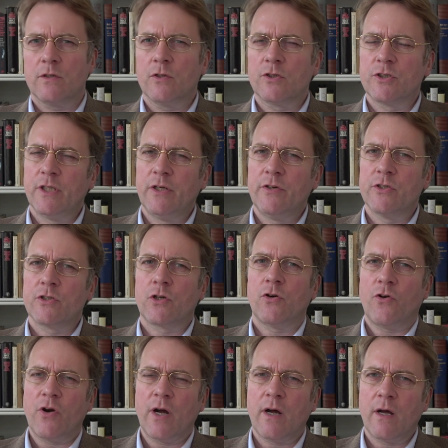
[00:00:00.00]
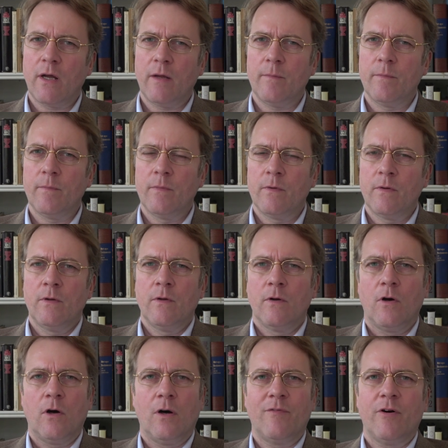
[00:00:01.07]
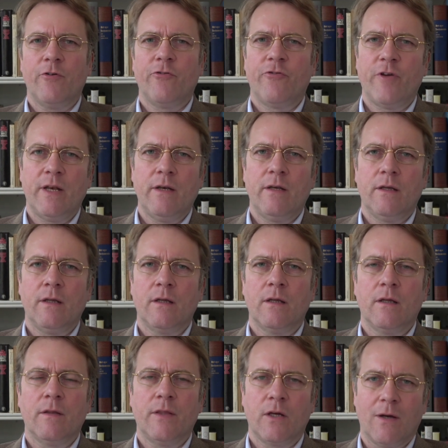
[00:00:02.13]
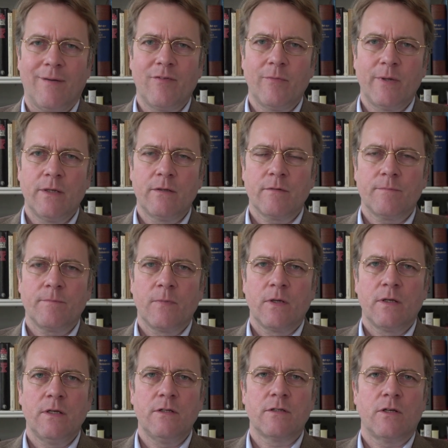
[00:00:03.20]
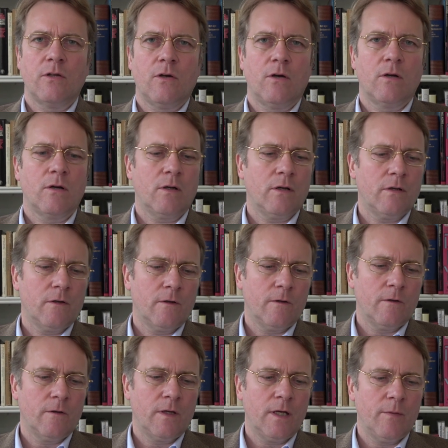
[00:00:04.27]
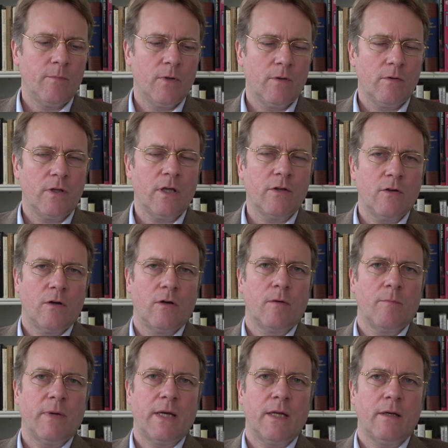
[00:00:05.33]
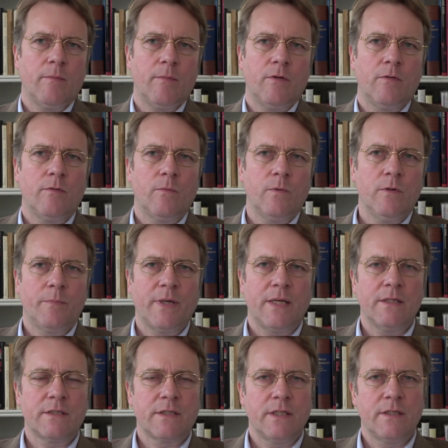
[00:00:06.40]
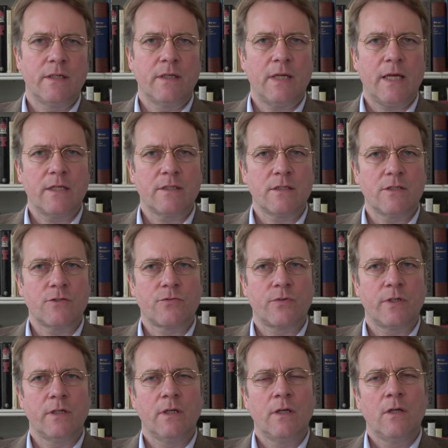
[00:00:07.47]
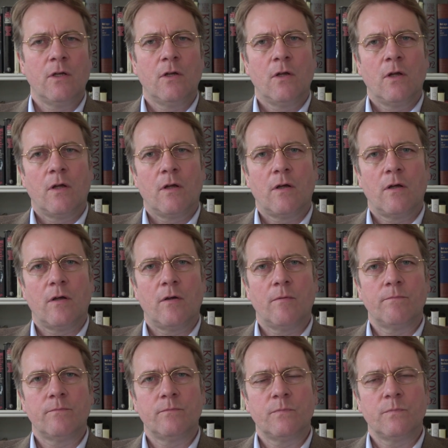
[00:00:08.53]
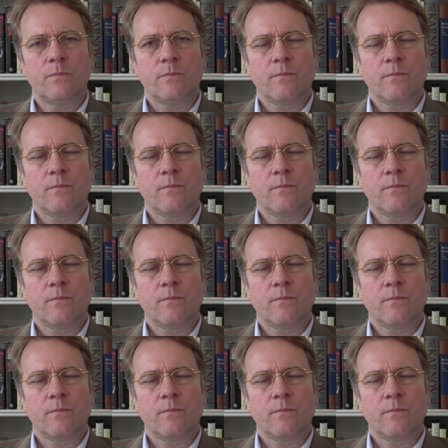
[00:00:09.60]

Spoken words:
serious crime of offending the government. He's a young man with Palestinian ancestry, and